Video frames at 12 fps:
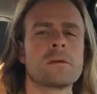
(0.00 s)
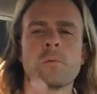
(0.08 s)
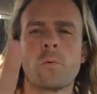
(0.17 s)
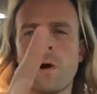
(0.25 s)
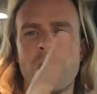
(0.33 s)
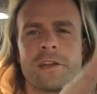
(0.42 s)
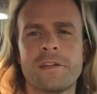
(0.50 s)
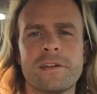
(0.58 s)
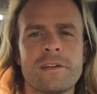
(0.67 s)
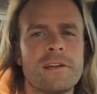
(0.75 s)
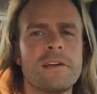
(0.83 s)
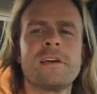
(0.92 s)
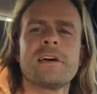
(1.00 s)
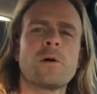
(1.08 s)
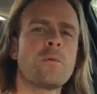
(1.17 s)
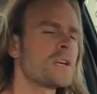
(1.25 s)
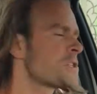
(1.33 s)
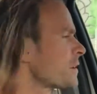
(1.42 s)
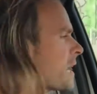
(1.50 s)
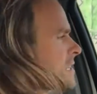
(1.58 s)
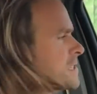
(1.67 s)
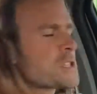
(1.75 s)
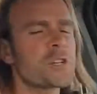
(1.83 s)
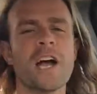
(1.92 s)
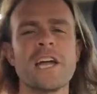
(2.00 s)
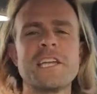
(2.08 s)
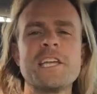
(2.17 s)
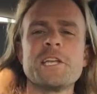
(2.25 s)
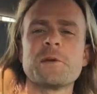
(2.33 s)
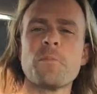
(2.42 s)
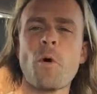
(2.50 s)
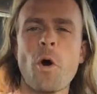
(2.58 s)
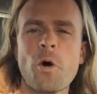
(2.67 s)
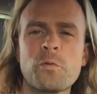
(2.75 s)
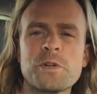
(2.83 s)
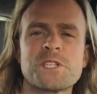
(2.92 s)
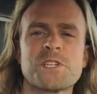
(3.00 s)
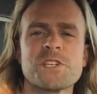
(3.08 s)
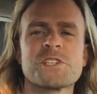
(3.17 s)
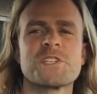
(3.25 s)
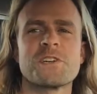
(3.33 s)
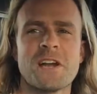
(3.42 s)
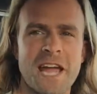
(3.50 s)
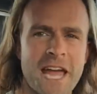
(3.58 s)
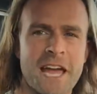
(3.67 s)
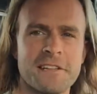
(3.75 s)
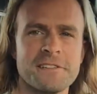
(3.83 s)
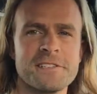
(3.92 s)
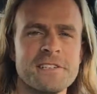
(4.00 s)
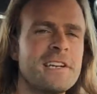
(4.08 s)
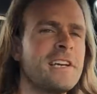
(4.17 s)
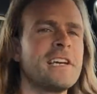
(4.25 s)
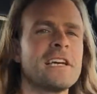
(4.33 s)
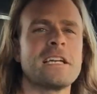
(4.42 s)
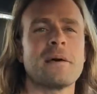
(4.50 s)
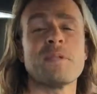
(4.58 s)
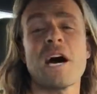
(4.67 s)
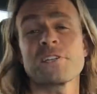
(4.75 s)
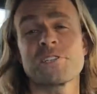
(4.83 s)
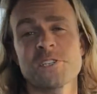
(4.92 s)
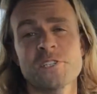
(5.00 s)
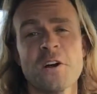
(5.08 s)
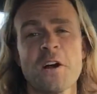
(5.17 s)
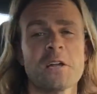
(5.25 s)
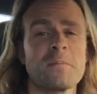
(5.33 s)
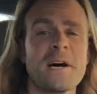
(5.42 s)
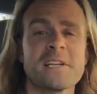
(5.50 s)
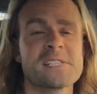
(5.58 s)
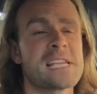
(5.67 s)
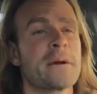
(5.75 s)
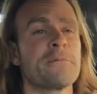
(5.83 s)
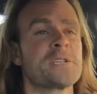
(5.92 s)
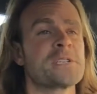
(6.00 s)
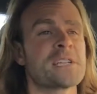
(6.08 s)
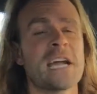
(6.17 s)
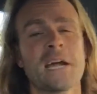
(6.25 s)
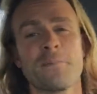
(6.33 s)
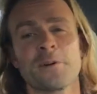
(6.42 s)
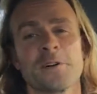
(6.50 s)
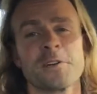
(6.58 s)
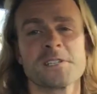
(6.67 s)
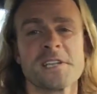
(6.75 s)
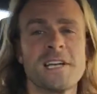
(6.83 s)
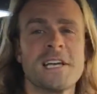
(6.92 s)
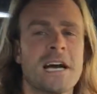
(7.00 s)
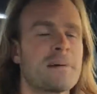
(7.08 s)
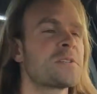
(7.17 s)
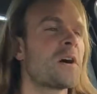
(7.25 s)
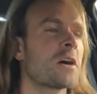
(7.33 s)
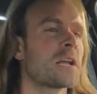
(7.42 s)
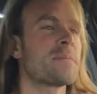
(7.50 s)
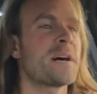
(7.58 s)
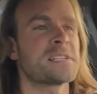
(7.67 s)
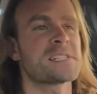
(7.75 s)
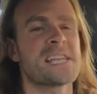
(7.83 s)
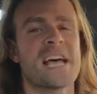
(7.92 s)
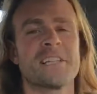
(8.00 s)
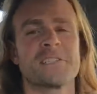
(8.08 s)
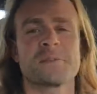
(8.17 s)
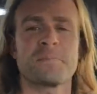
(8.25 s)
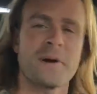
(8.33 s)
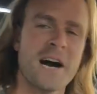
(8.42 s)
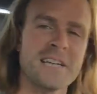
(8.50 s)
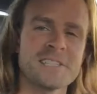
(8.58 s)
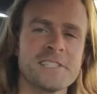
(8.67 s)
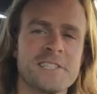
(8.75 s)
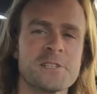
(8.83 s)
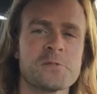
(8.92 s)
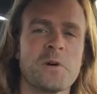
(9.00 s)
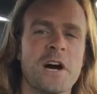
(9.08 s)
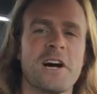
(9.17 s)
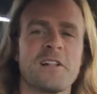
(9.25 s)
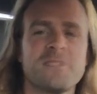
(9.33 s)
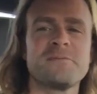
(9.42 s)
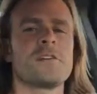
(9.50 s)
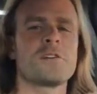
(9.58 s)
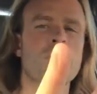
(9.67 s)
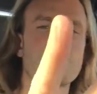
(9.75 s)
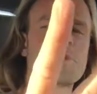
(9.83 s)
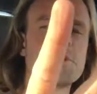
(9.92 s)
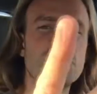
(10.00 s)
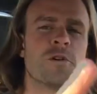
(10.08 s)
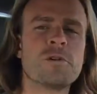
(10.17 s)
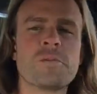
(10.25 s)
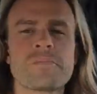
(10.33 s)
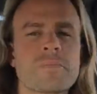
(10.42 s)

Number one, I want you guys to try eating more with just your hands. And I'm not just talking about sandwiches and hamburgers. I'm talking about salads and pasta as well. Number two,